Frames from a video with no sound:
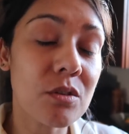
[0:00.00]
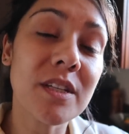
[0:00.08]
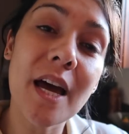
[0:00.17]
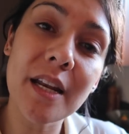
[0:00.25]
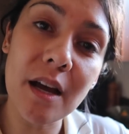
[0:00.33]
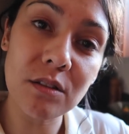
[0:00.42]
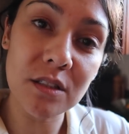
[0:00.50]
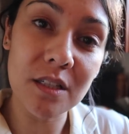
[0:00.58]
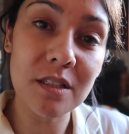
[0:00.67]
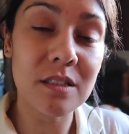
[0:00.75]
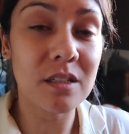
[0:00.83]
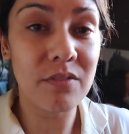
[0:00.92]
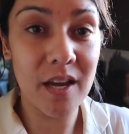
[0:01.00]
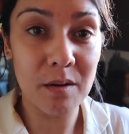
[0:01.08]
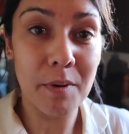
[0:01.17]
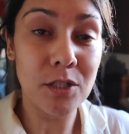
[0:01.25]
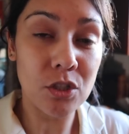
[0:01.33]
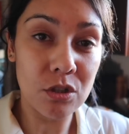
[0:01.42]
So 10 ounces divided
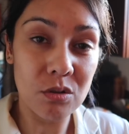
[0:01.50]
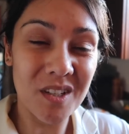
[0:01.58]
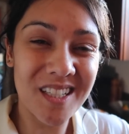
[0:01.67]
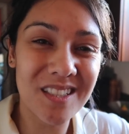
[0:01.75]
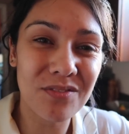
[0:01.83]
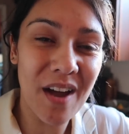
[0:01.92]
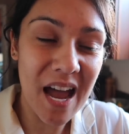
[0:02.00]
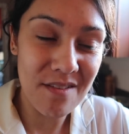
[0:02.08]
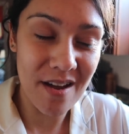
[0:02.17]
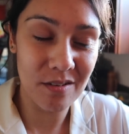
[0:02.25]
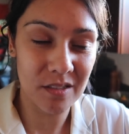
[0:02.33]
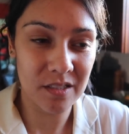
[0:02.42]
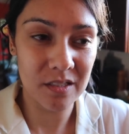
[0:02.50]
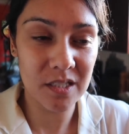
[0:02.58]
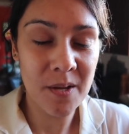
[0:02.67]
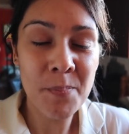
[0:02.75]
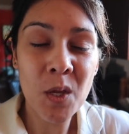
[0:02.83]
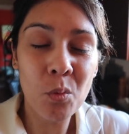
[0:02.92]
by two is five
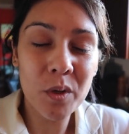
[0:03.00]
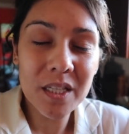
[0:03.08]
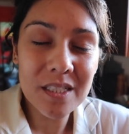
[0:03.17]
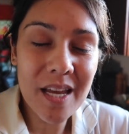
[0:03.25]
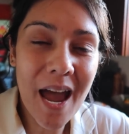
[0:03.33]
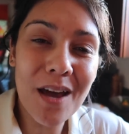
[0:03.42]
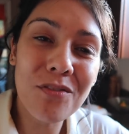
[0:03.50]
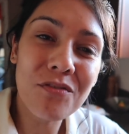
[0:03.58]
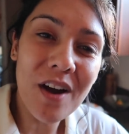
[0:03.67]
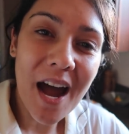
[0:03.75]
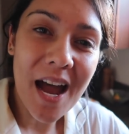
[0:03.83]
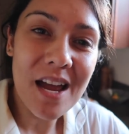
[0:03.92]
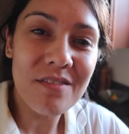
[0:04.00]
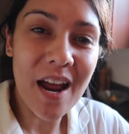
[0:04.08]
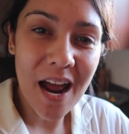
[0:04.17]
ounces. We need to add five